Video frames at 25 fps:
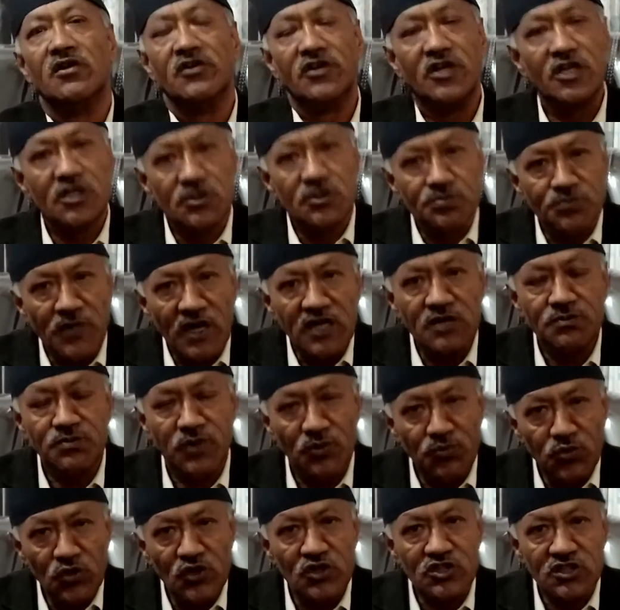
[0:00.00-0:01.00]
Despite
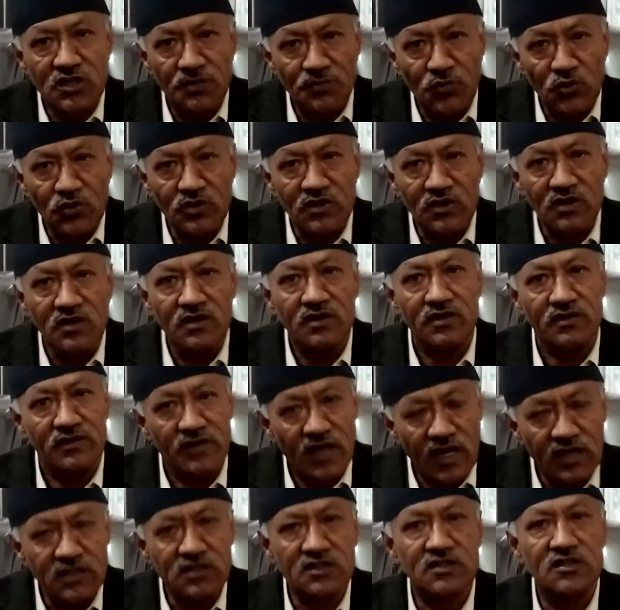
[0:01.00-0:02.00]
popular support,
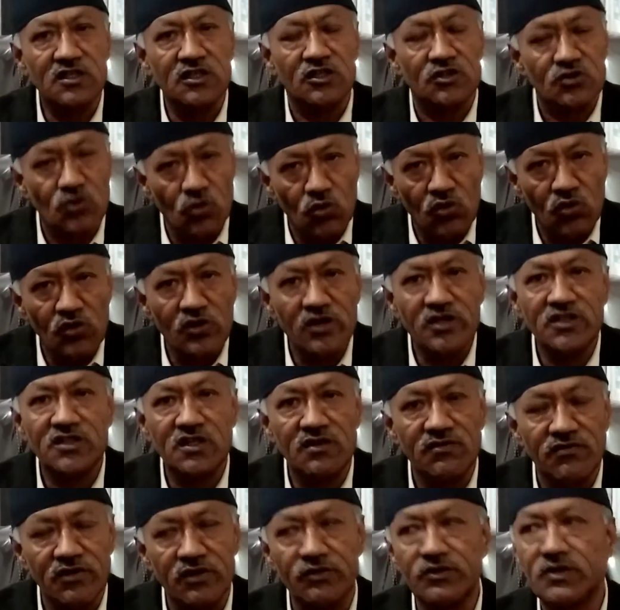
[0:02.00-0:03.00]
that's the sole
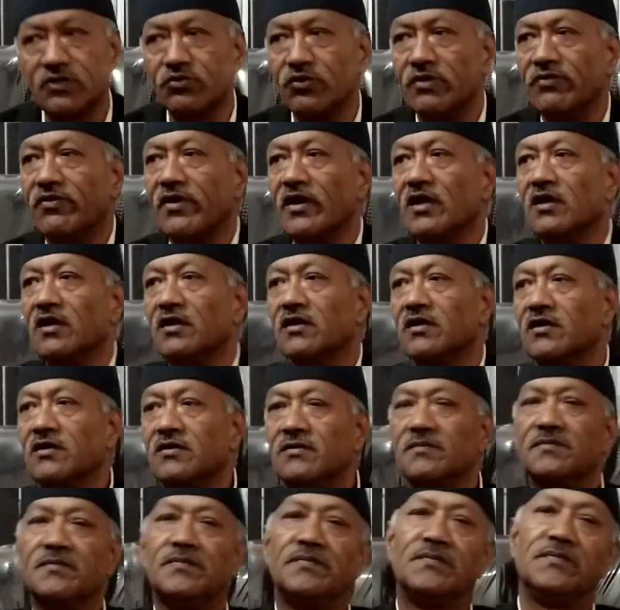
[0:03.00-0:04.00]
reason for which we failed.
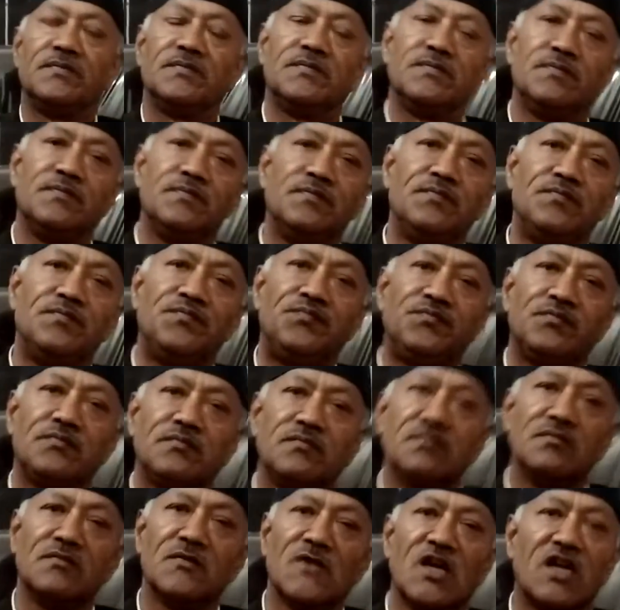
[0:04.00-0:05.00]

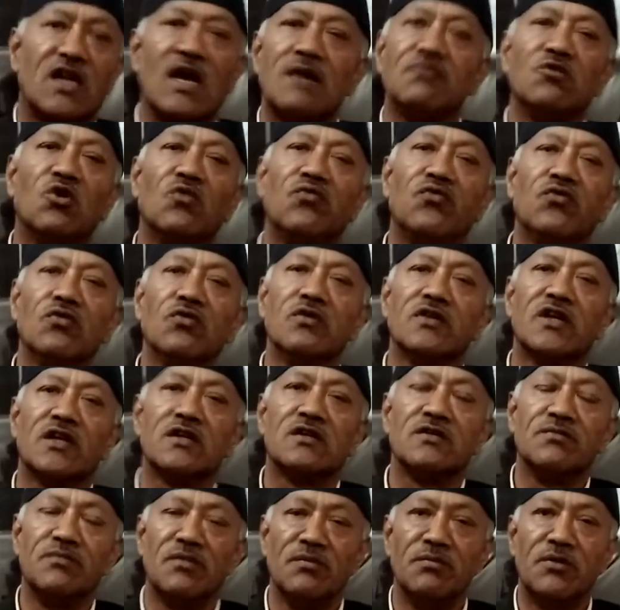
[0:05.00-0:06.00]
And I'm hopeful
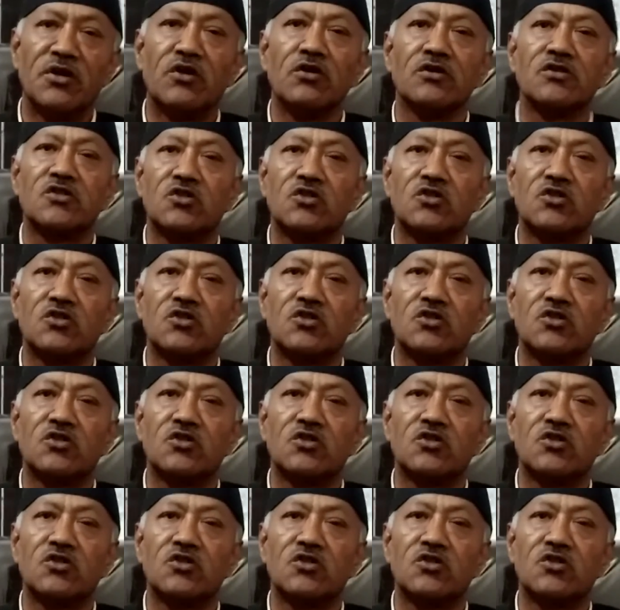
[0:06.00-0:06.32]
that because